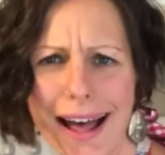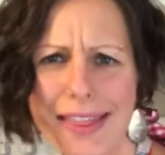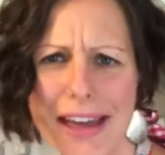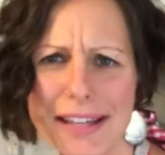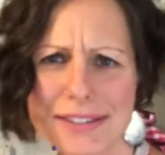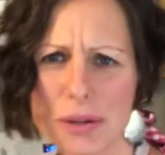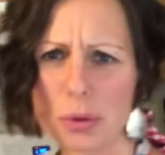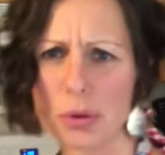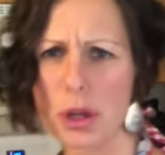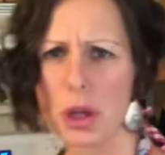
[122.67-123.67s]
That's
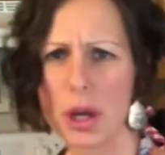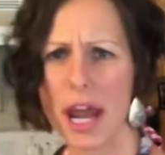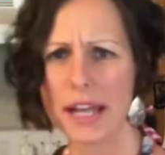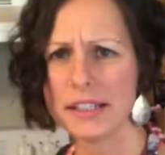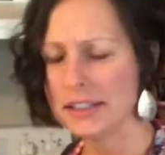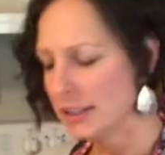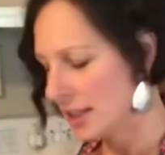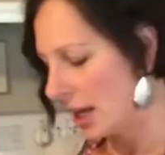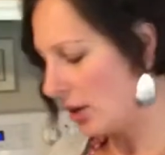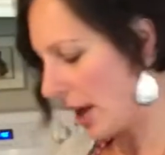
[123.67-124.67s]
rude.
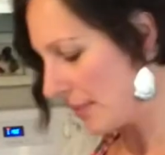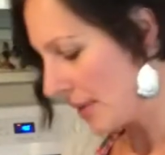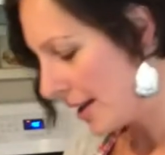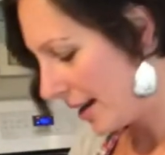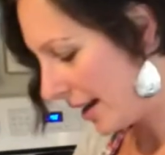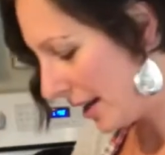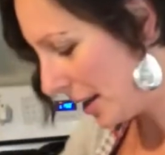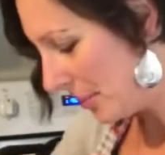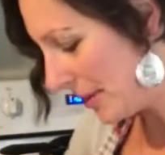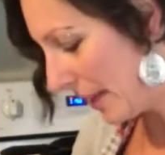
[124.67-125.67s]
Okay,
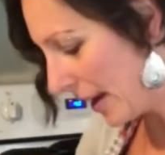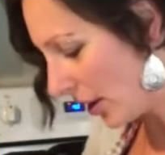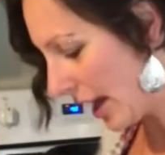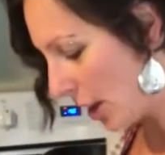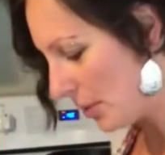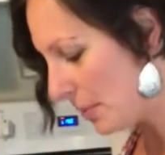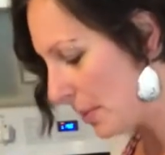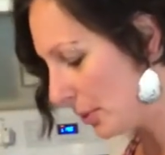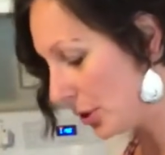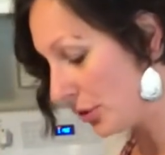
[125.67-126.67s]
depending on how many
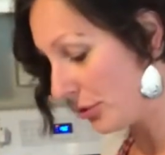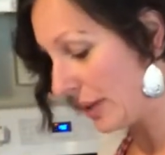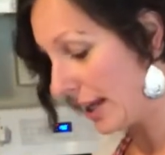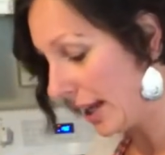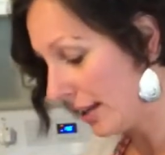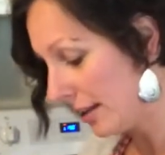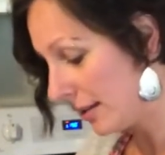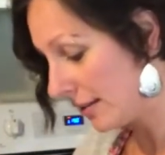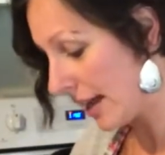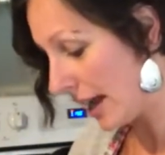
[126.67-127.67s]
people you're feeding
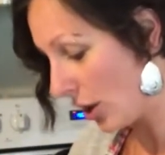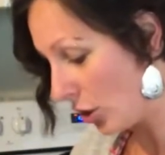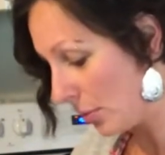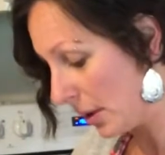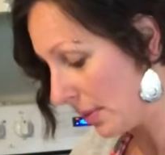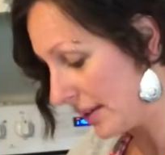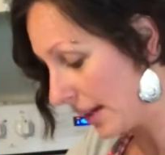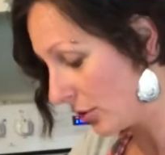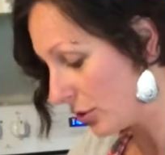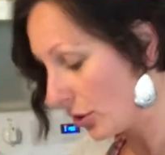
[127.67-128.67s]
is how many
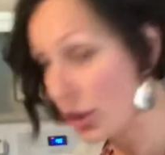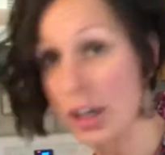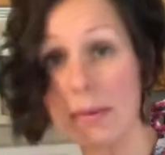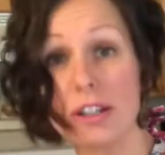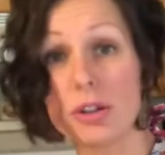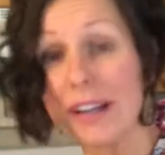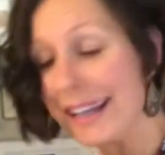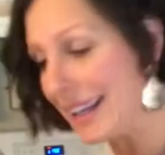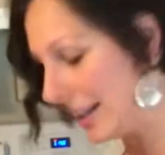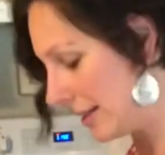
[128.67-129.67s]
potatoes you're gonna be
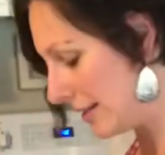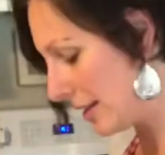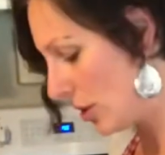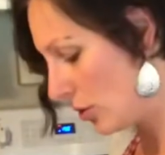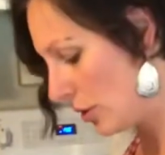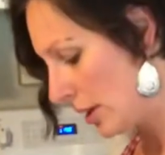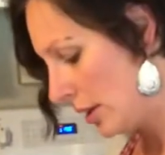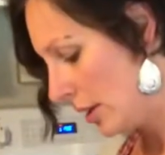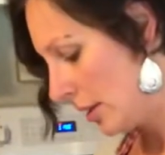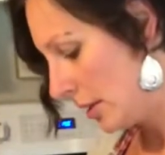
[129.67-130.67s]
doing. So
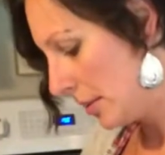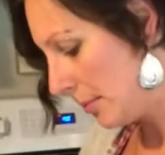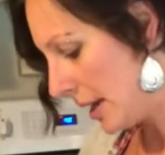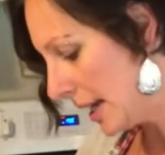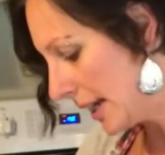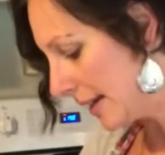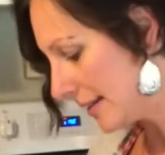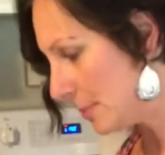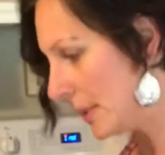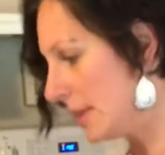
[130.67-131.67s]
my
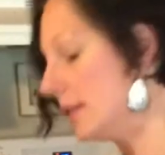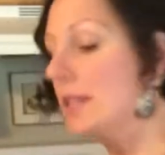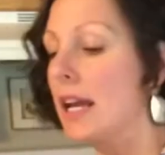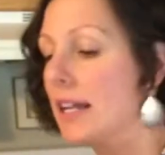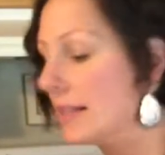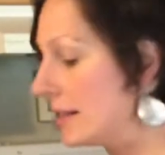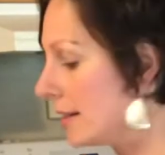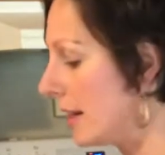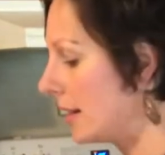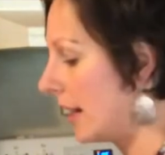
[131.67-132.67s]
husband and
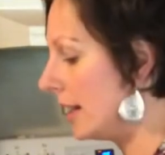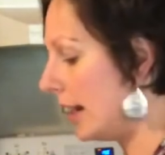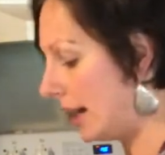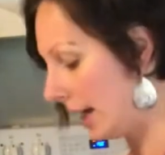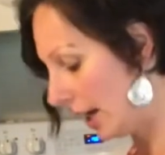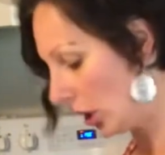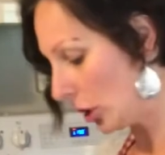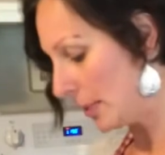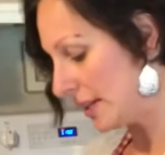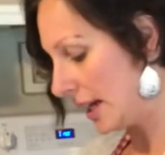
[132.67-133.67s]
son and I are
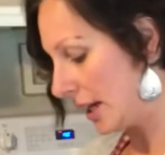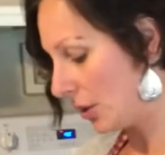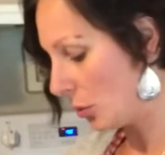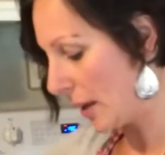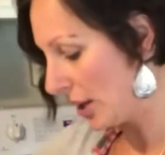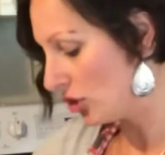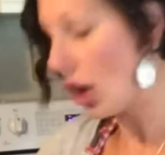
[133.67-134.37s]
potato wedge